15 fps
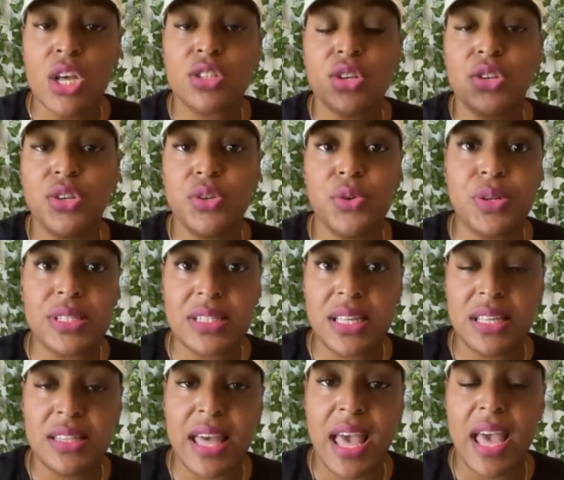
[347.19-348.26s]
So you will
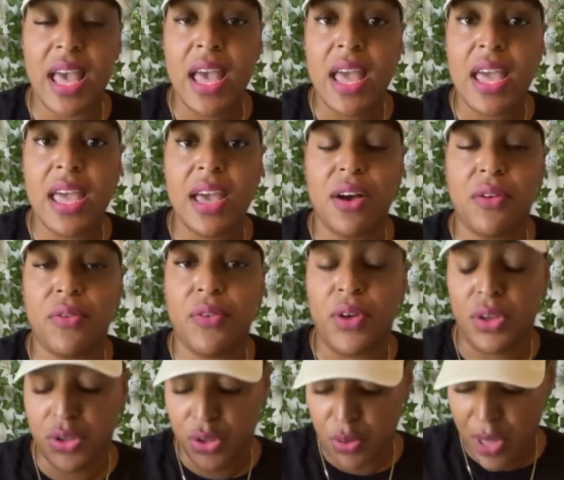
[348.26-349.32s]
see that if
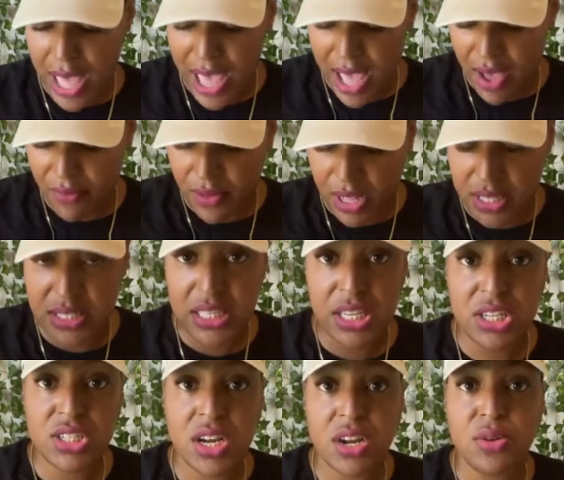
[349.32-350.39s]
you have a
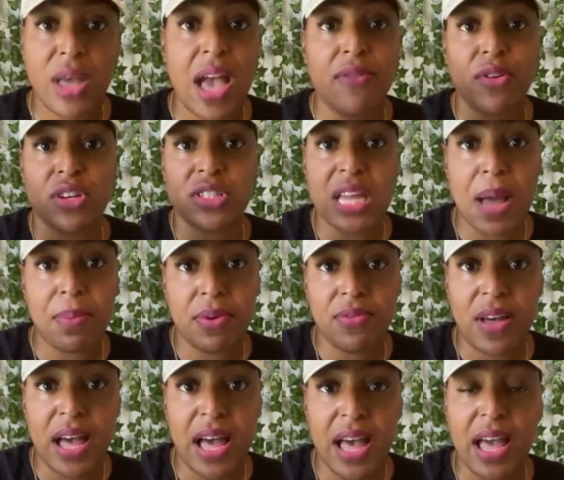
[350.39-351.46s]
t-shirt, you have your
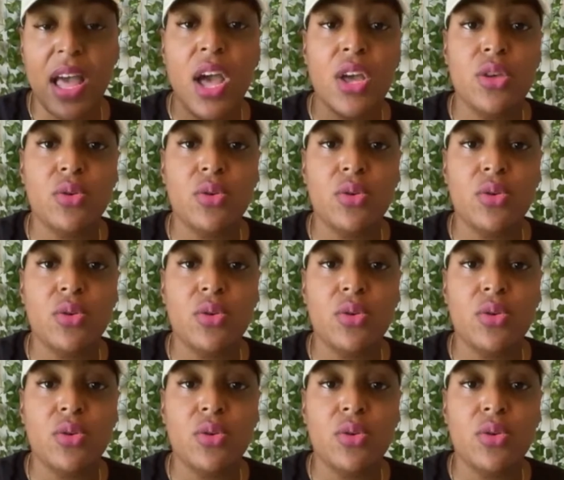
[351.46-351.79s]
Shopify,